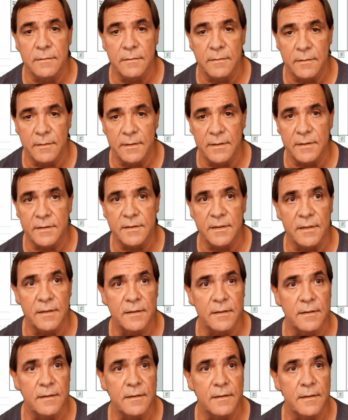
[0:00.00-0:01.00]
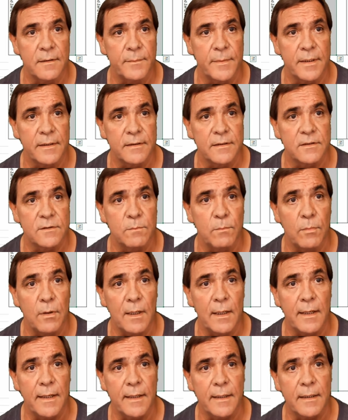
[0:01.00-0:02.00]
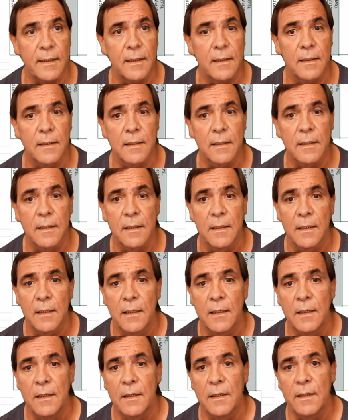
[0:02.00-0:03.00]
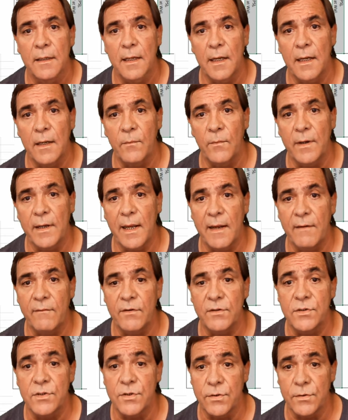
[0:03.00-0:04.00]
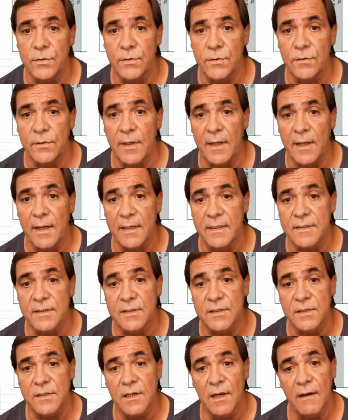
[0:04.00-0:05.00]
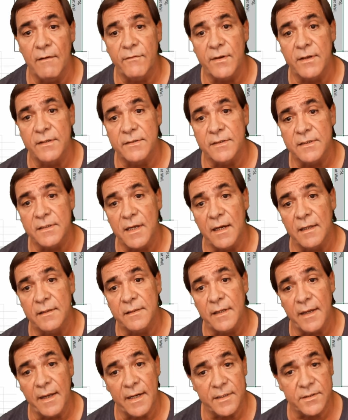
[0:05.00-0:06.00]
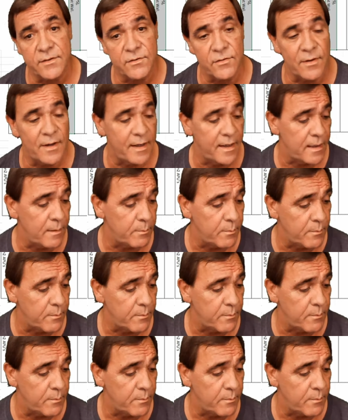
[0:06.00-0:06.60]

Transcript: let's make this black. Okay, and we gave it to the Asus TUF because it's got the extra 8